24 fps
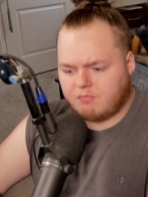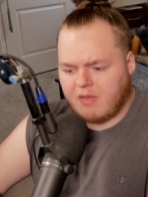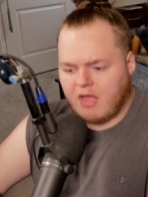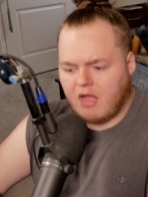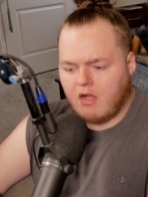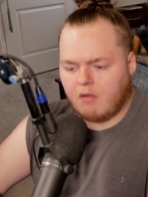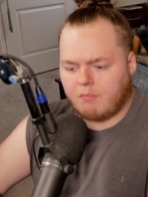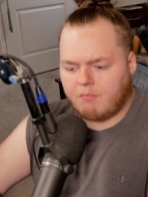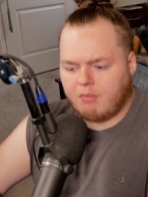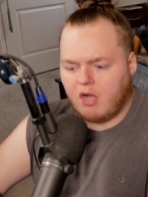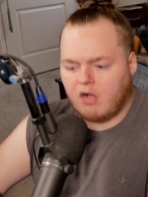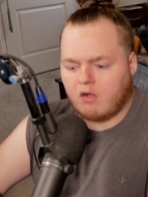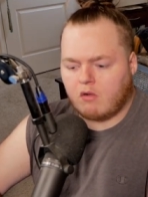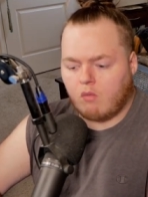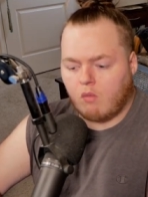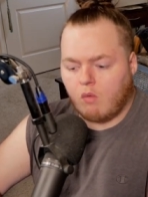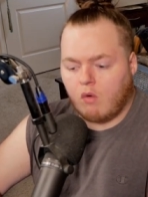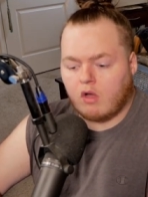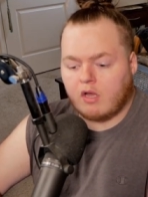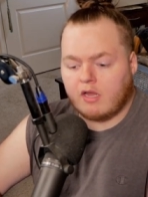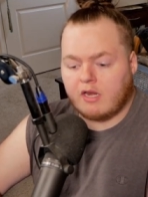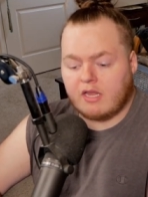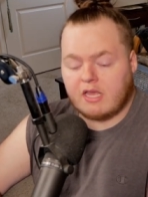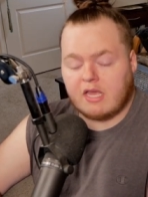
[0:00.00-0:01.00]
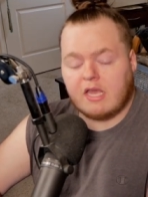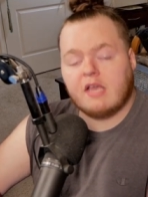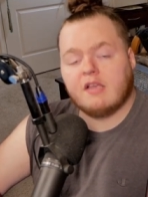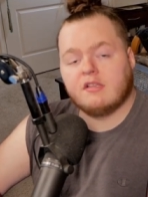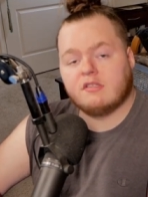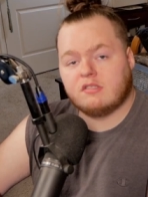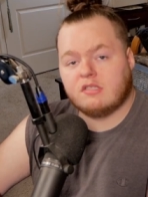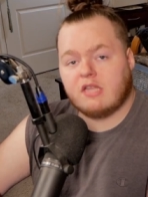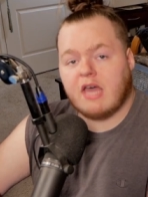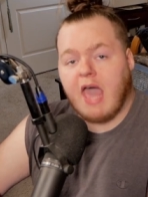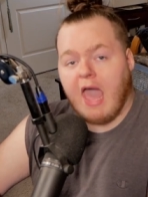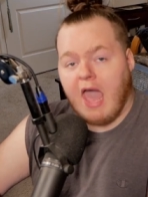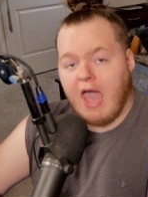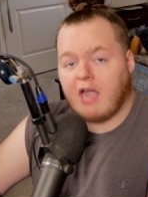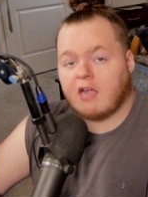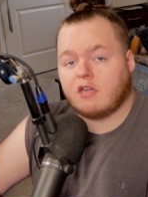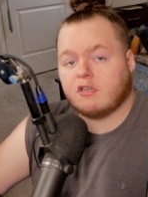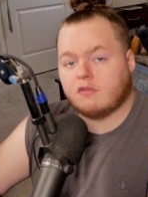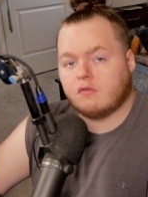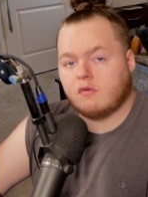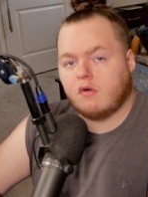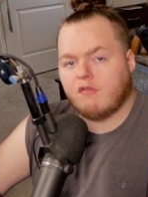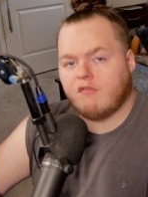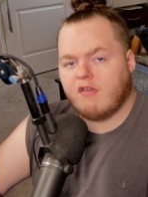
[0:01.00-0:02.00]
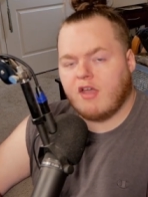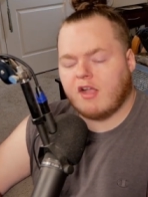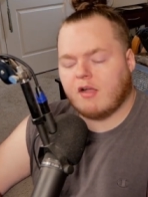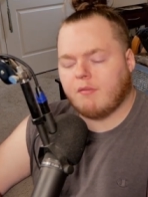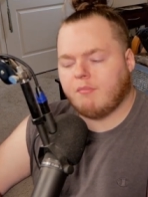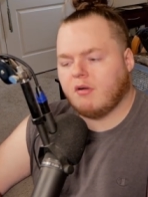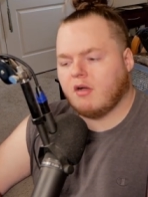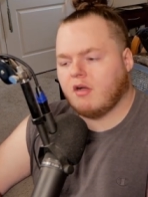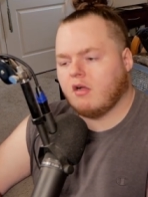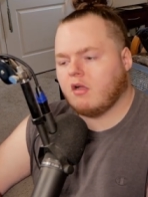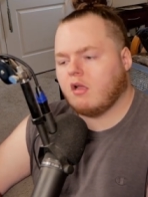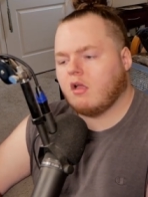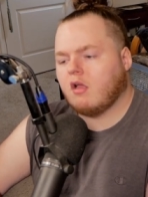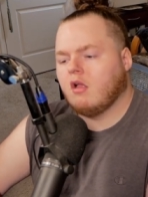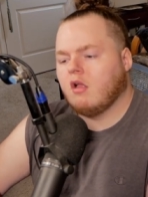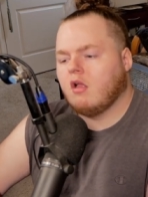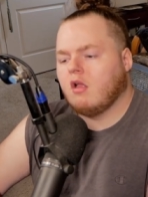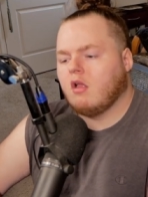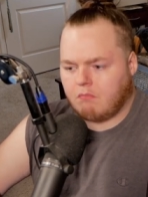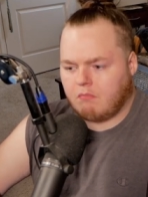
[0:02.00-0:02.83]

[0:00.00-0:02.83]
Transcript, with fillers: Punk One is the actual Vegapunk.